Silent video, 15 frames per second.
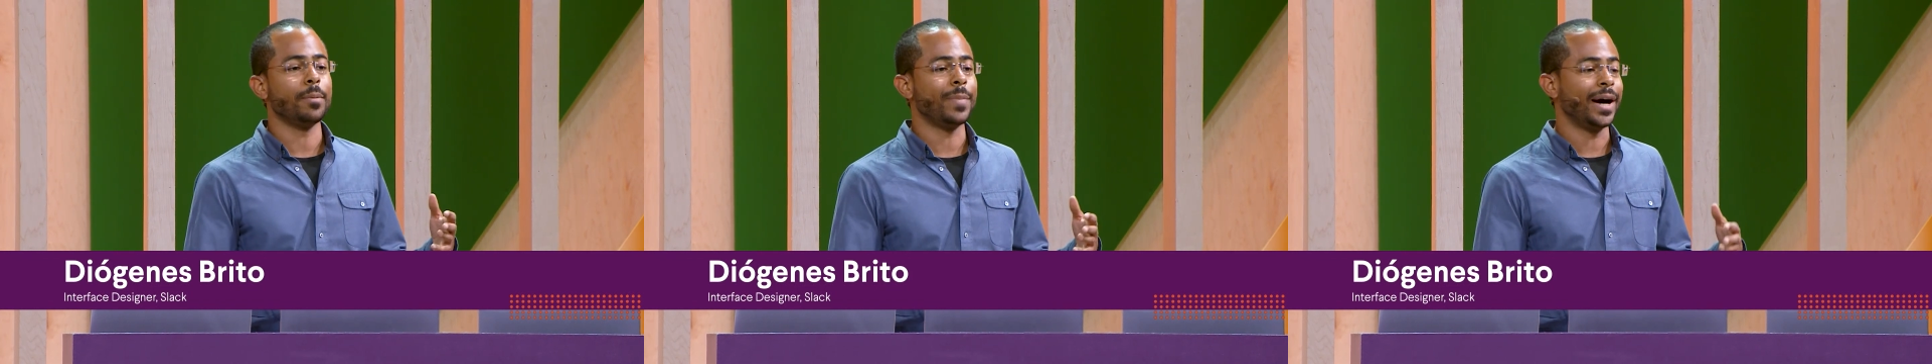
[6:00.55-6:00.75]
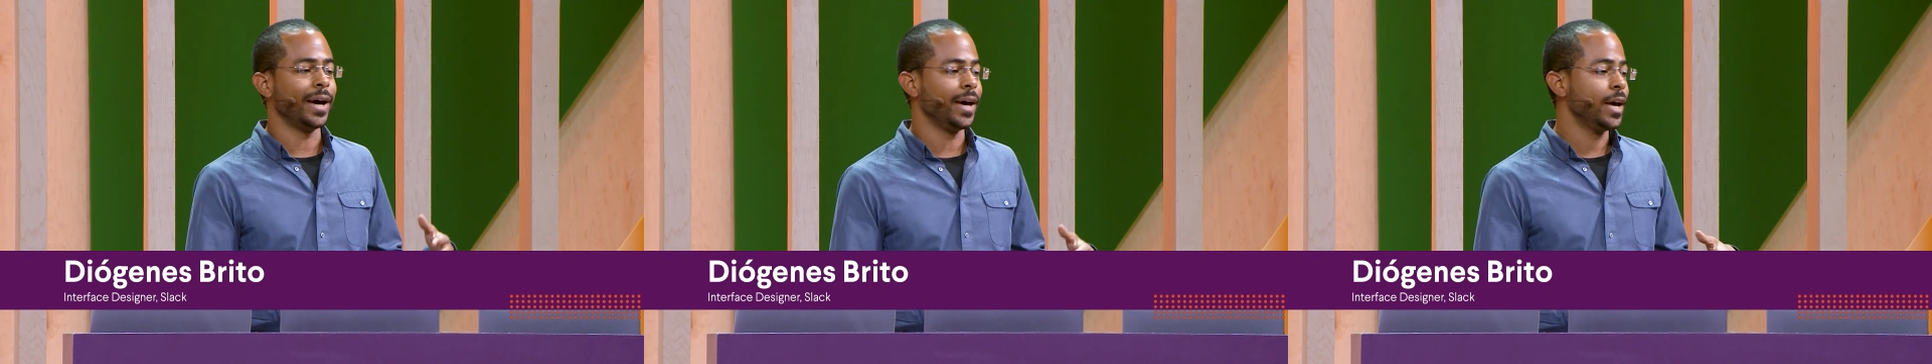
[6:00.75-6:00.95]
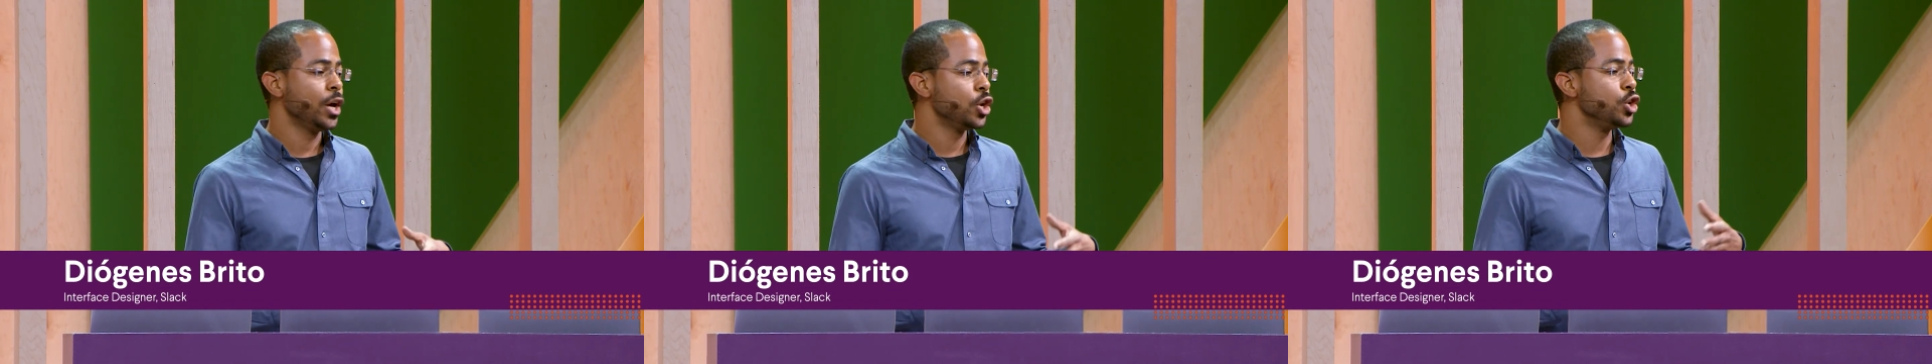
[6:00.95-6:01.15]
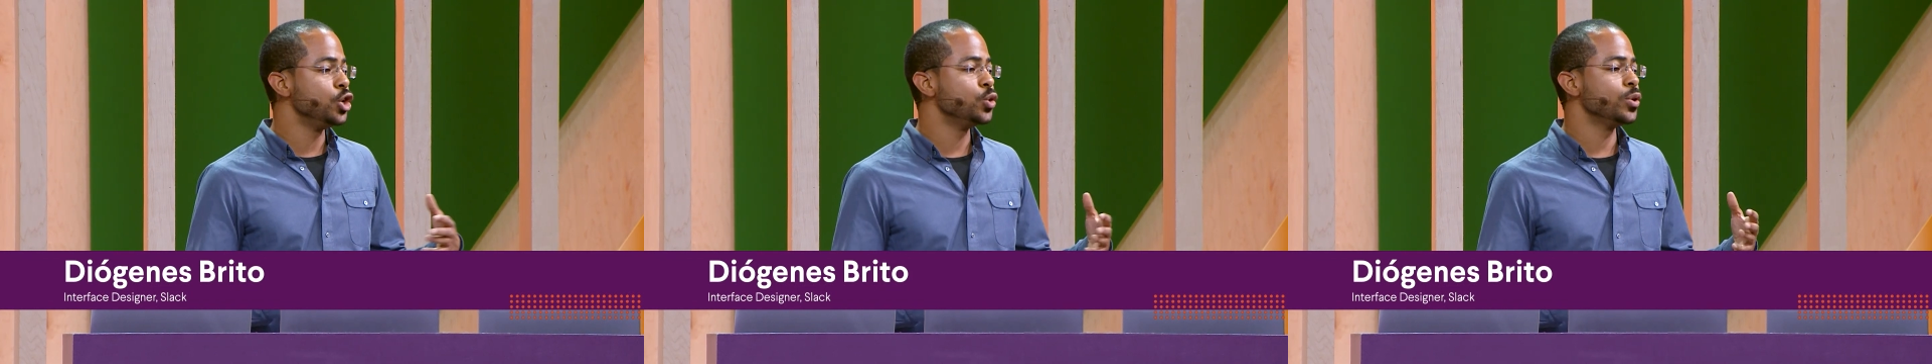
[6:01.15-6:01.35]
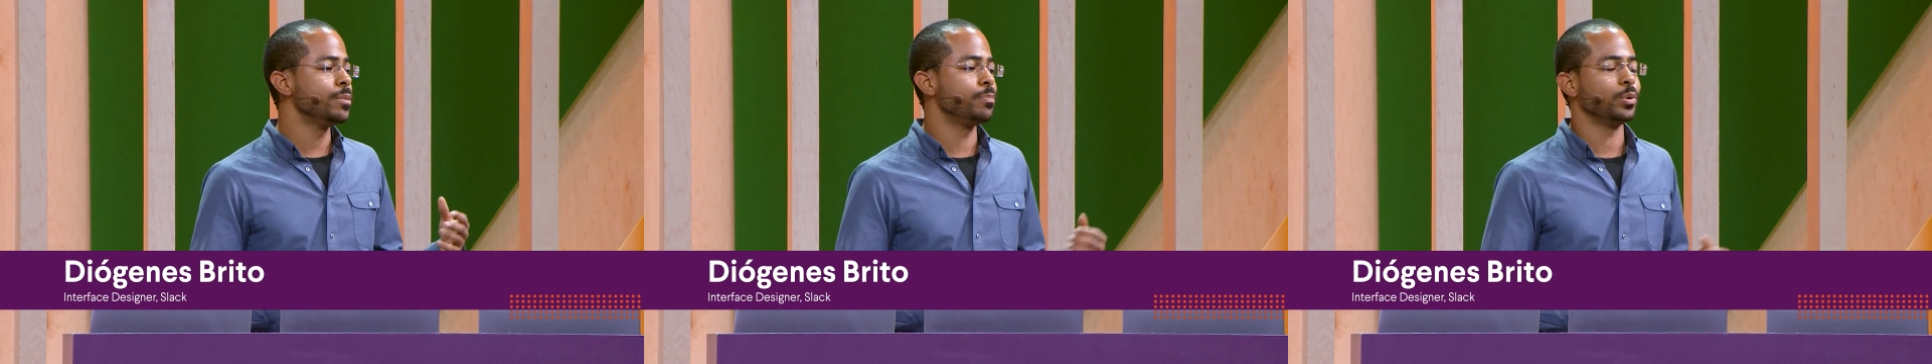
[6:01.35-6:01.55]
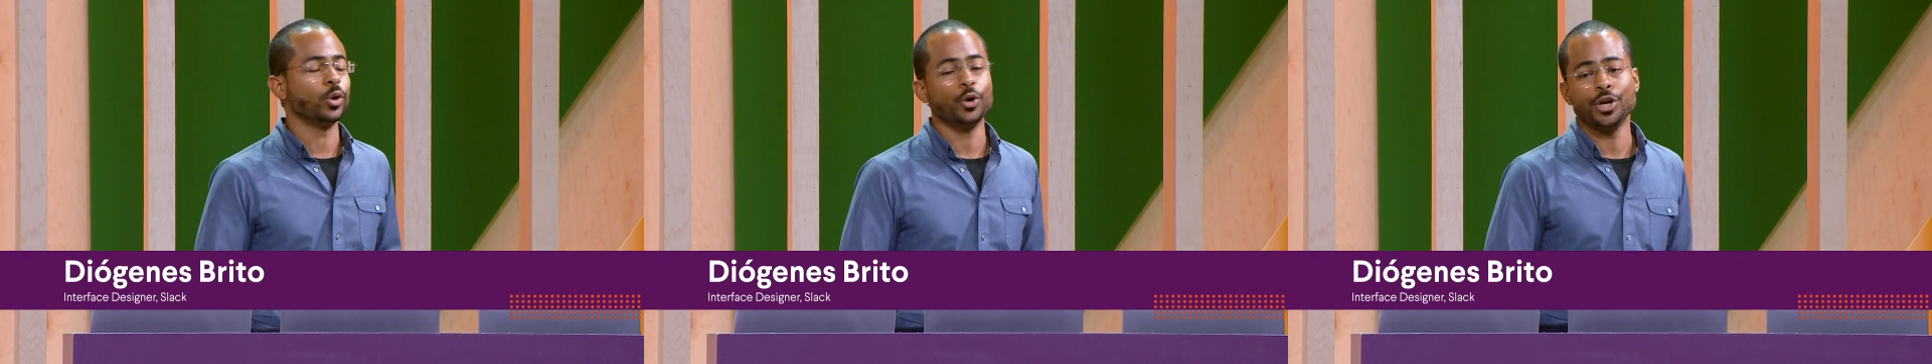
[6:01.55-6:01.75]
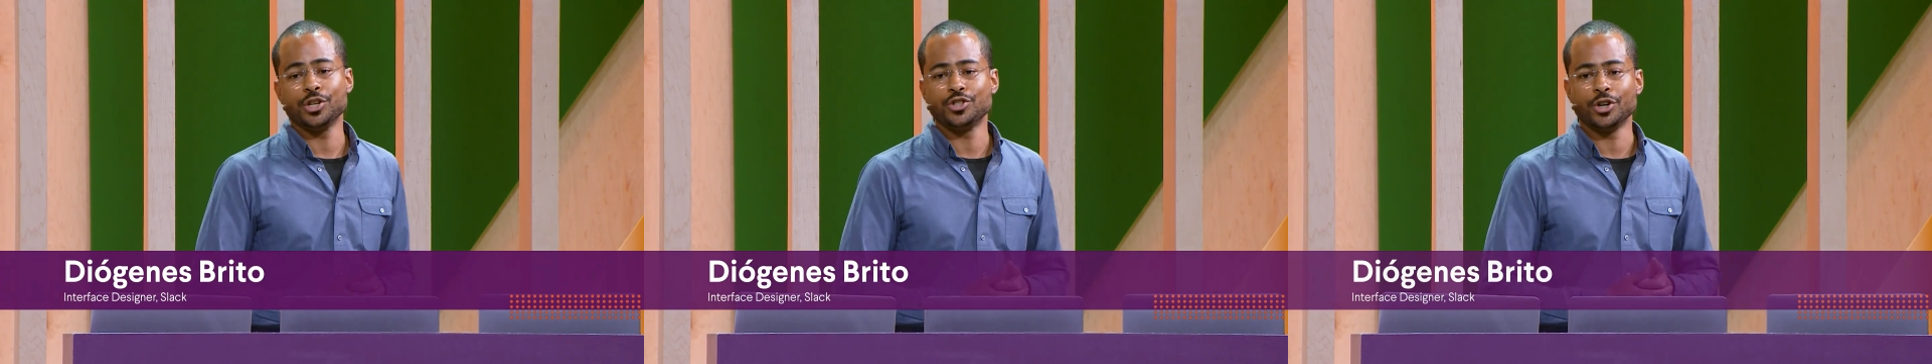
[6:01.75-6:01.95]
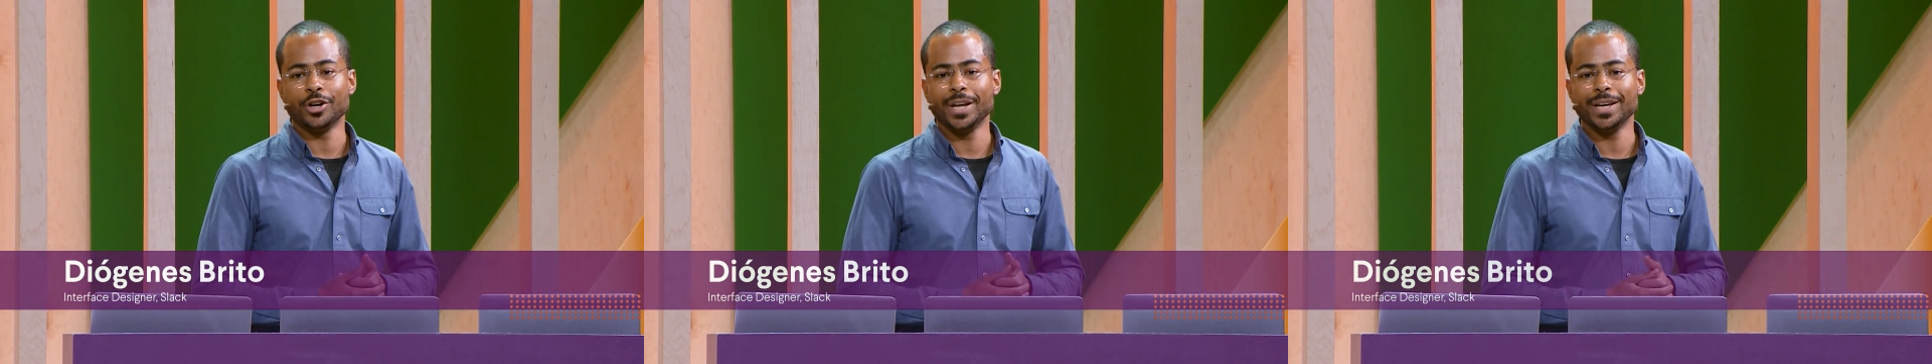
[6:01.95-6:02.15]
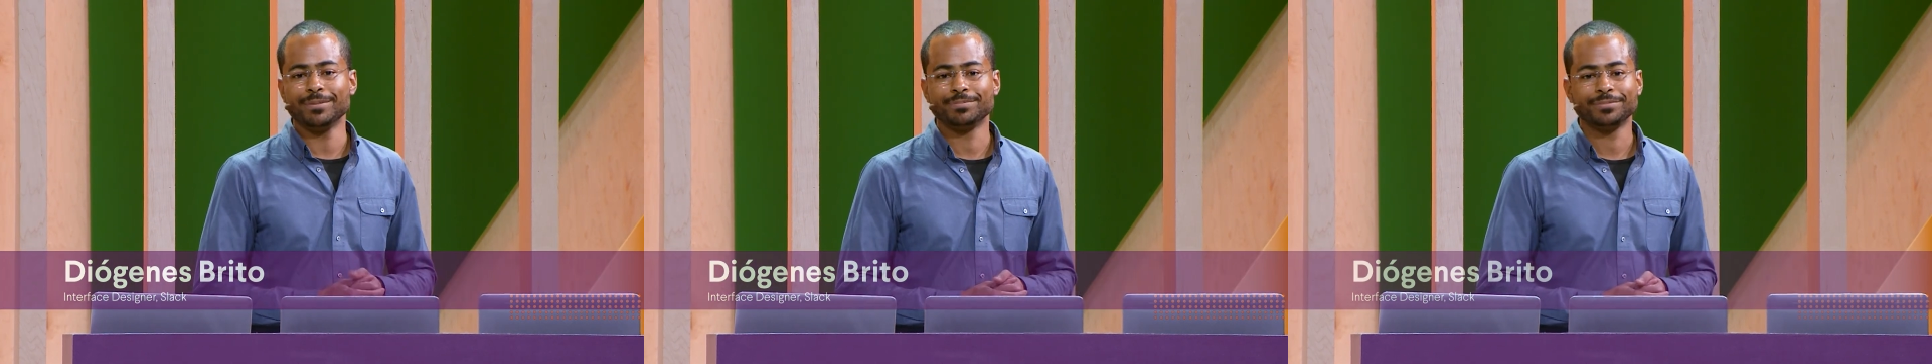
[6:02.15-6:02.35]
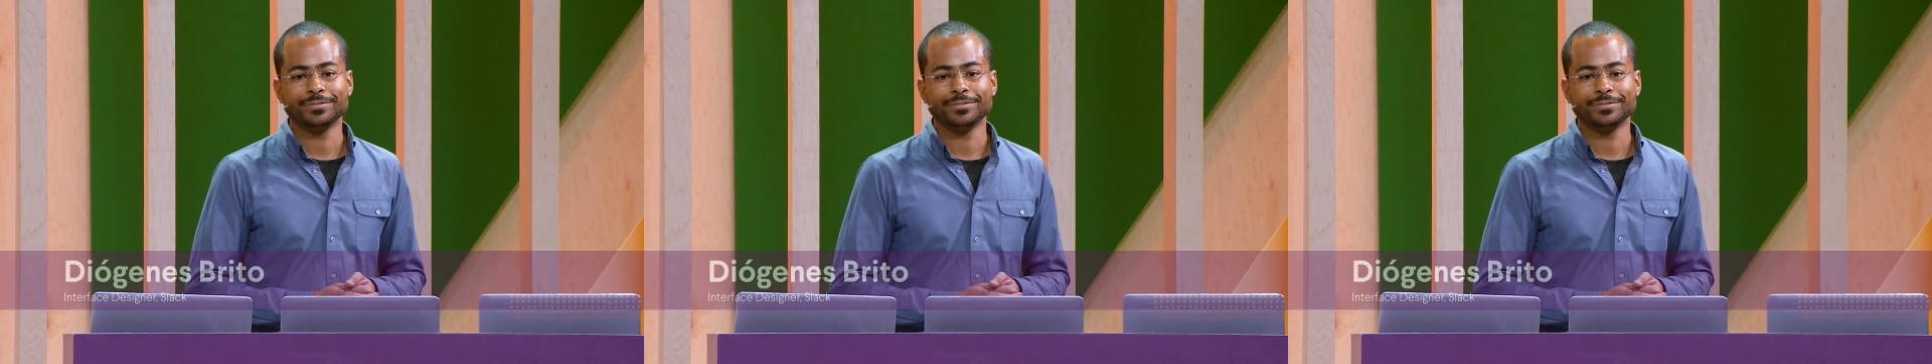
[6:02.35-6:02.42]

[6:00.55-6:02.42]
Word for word: my new employee journey.